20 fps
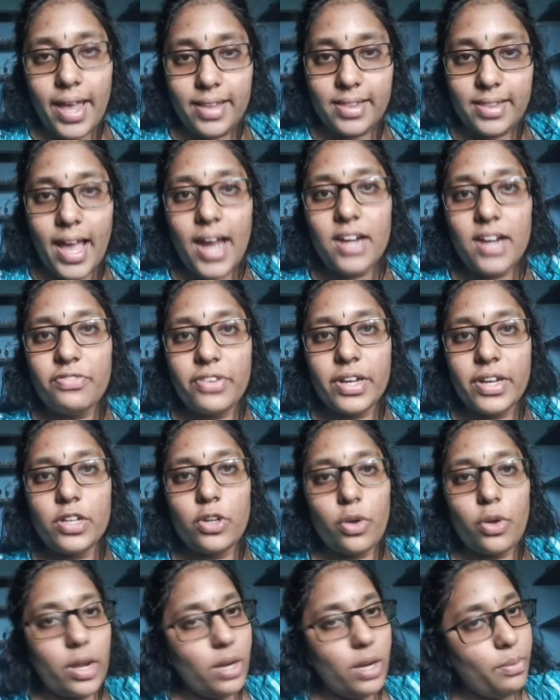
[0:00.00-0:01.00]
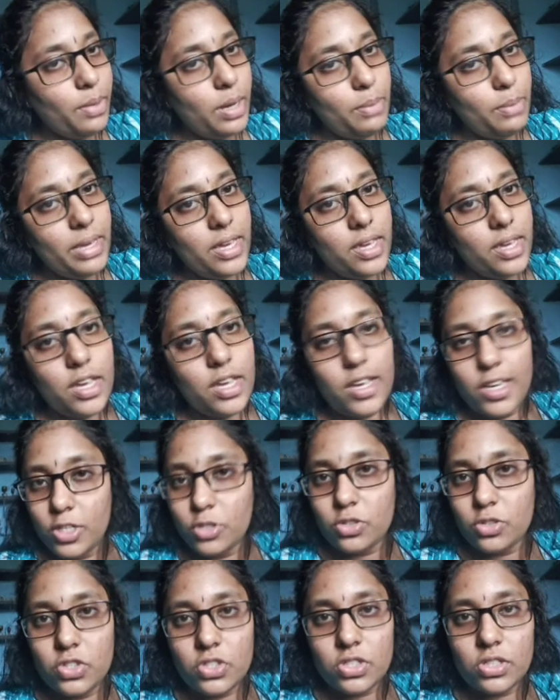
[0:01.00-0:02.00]
and that phenytoin will be
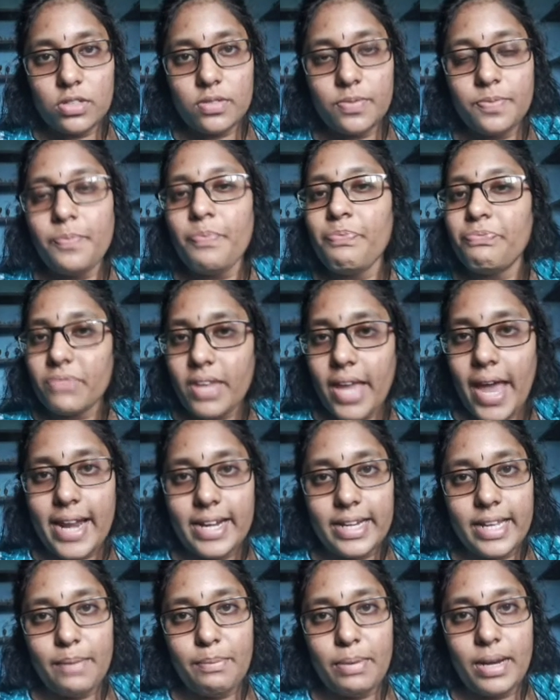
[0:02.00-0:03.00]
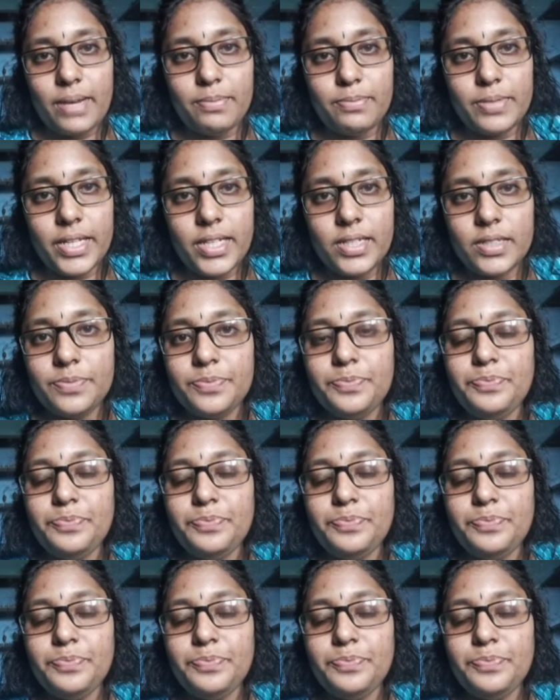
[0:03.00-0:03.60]
used in anti-epileptic,